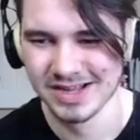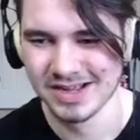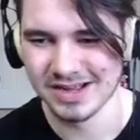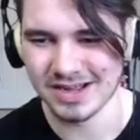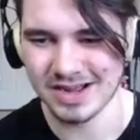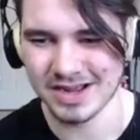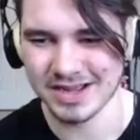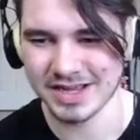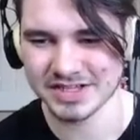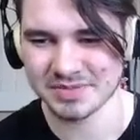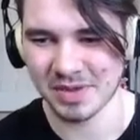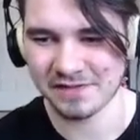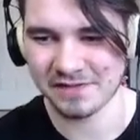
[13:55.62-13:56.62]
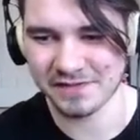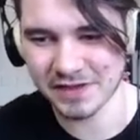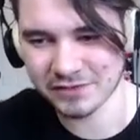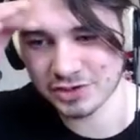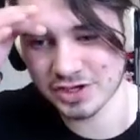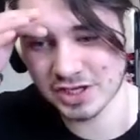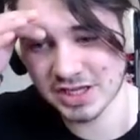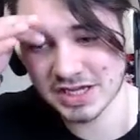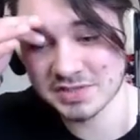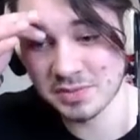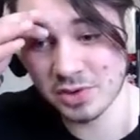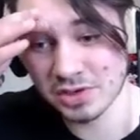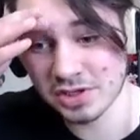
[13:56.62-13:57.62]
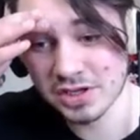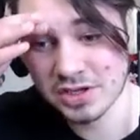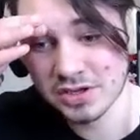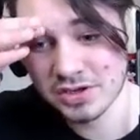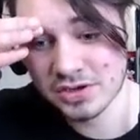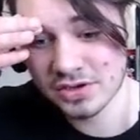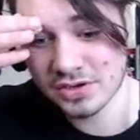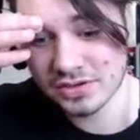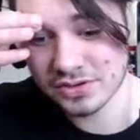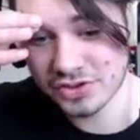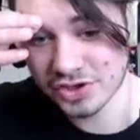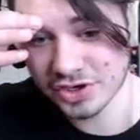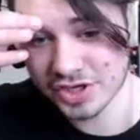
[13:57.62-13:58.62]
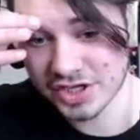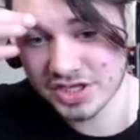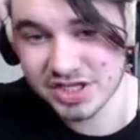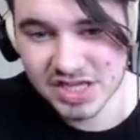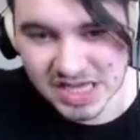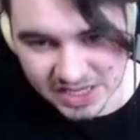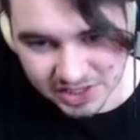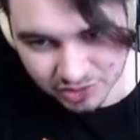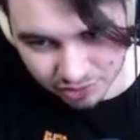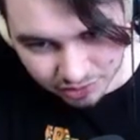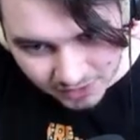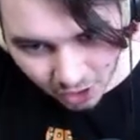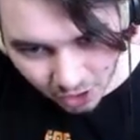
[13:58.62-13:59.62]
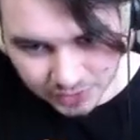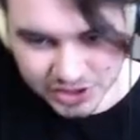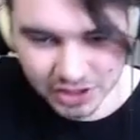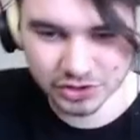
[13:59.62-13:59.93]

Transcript: Ah, yes, my favorite collectible. The gear? Oh, it's not a